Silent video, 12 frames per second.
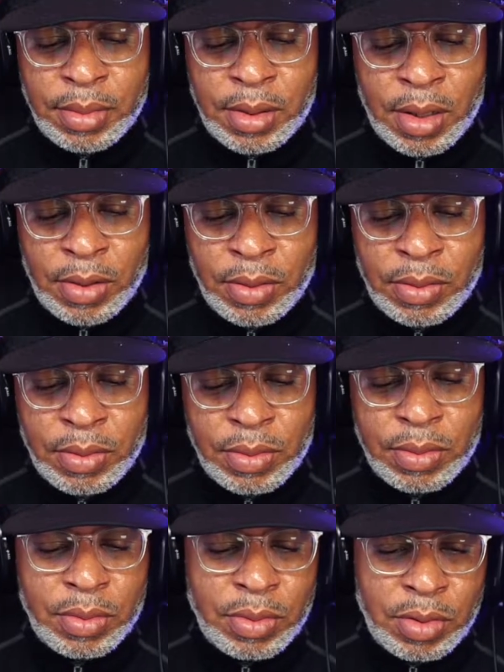So
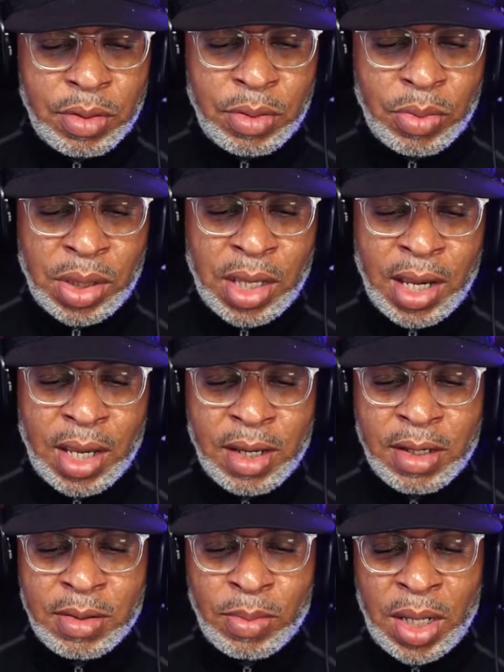you would think
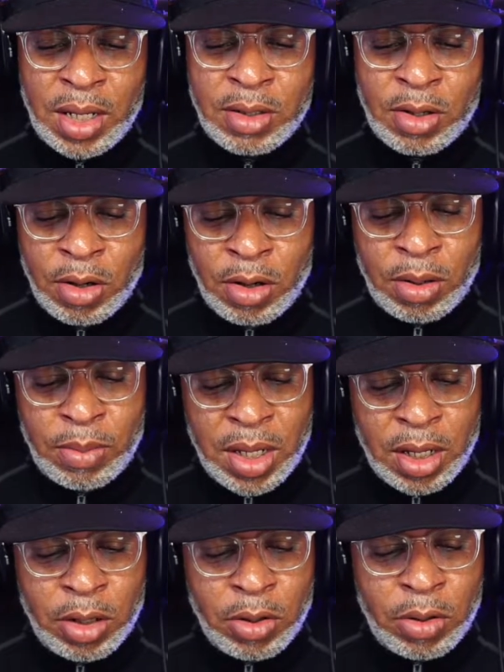his minutes are going to be
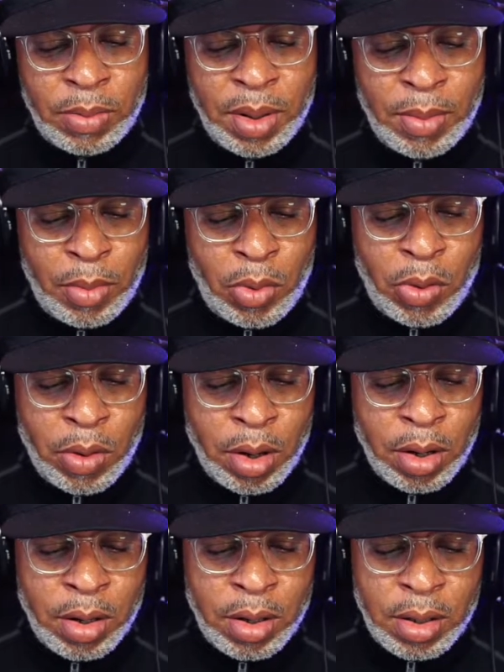a little bit more
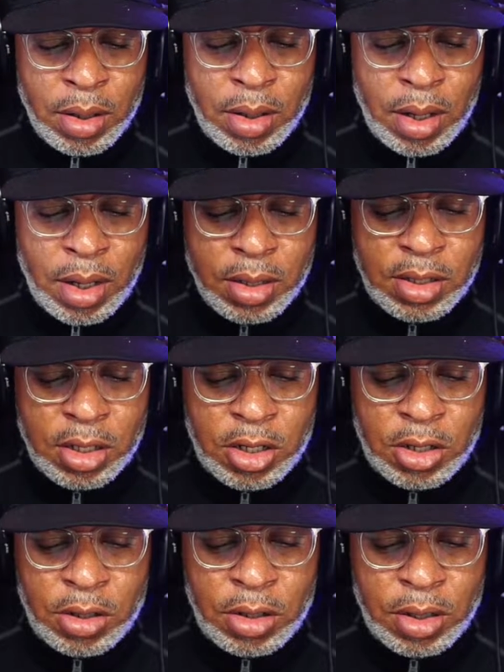
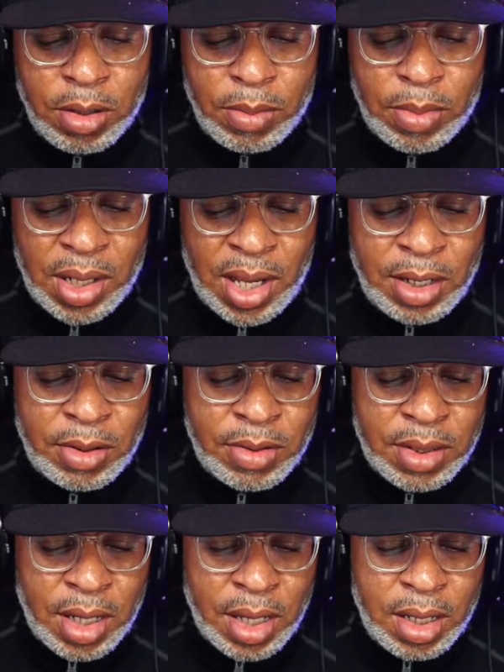secured. But like you
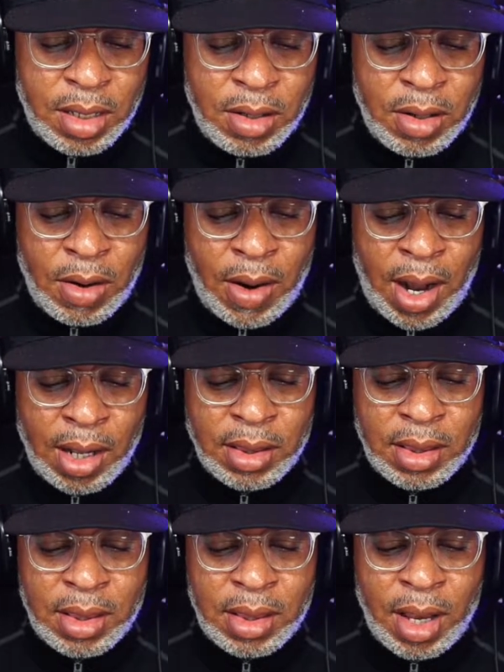said, I
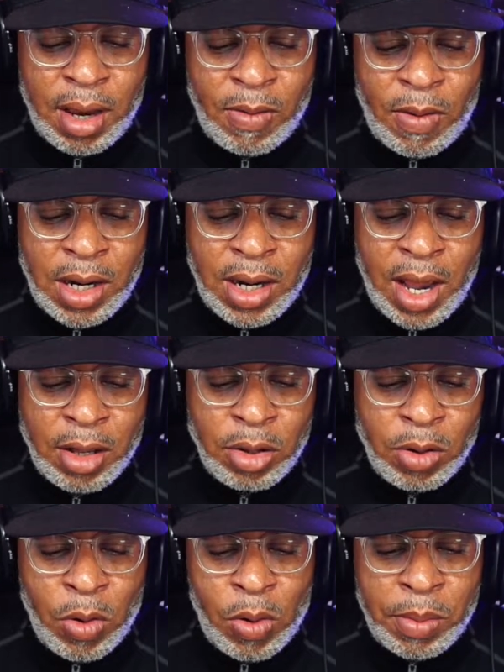think right now they're
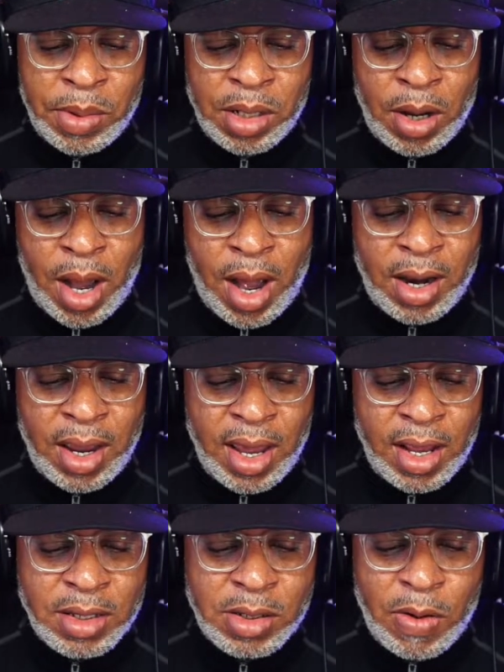going with the hot
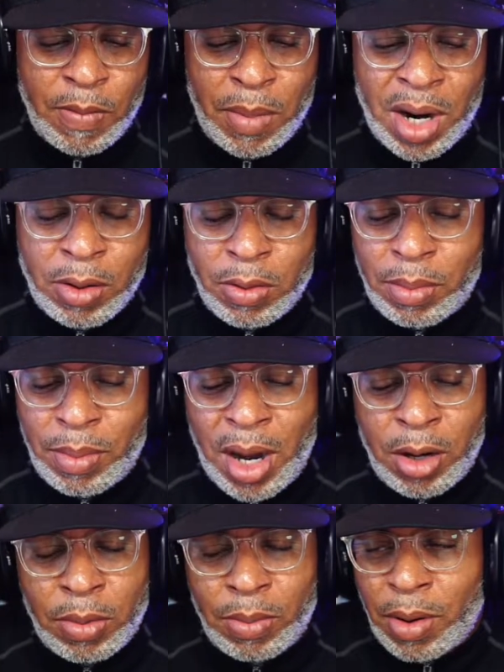hand. So if
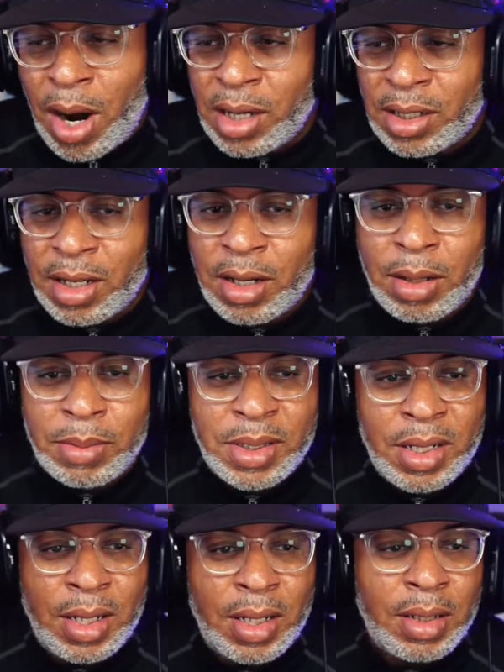Malcolm Brogdon comes
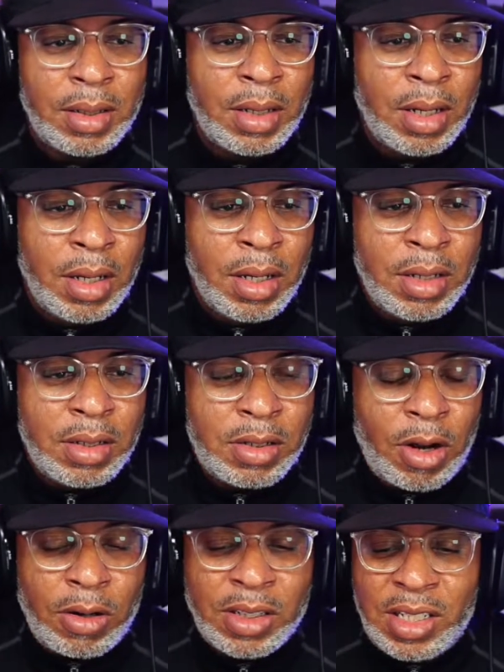in and
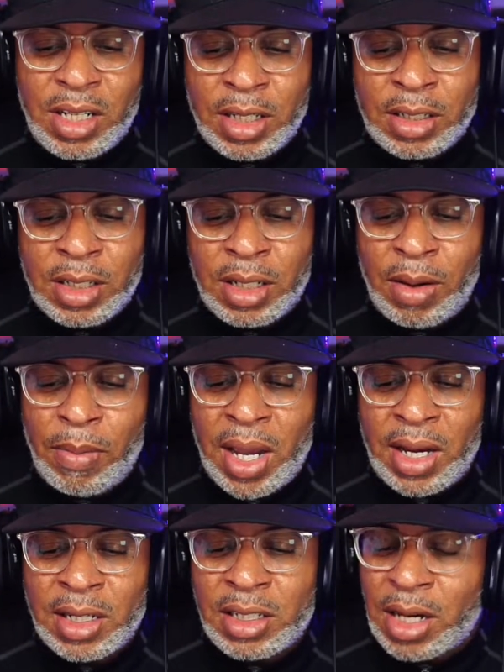starts dishing and
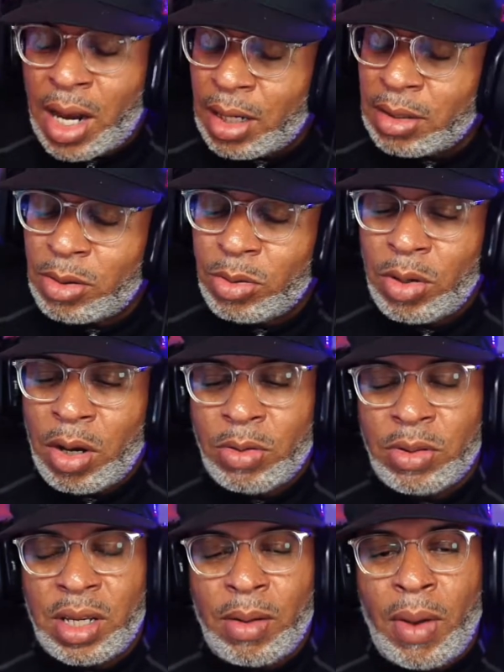making shots, who
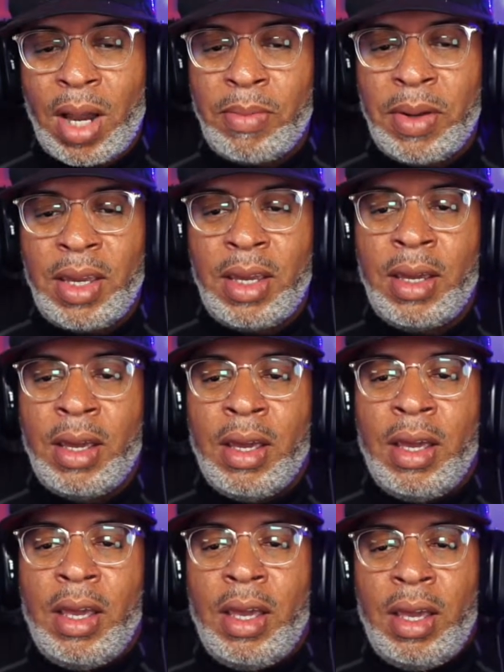knows? He might be
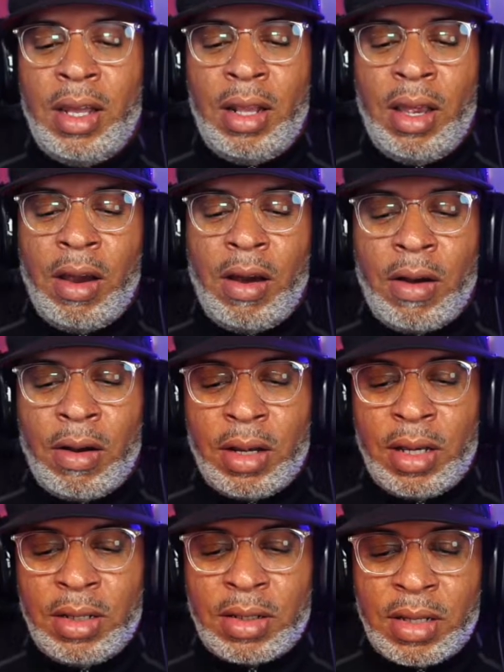in there
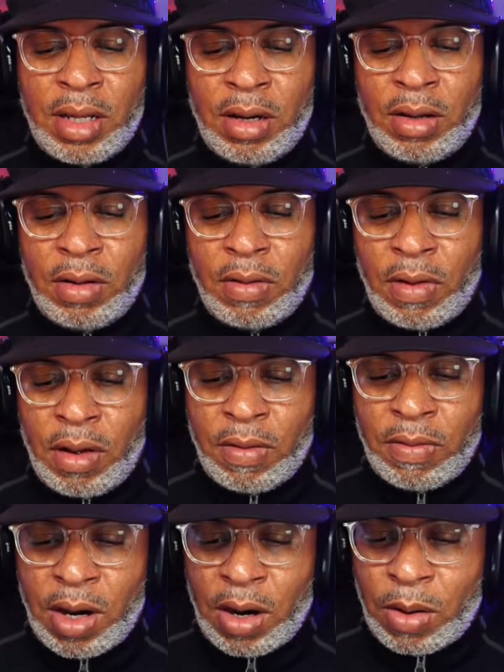instead of
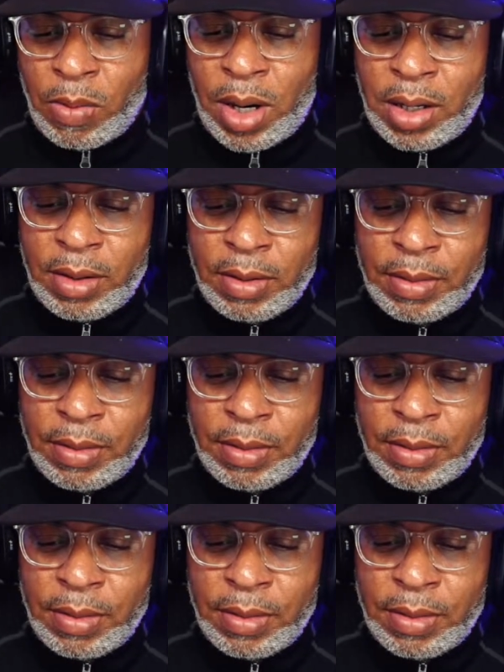Derek White.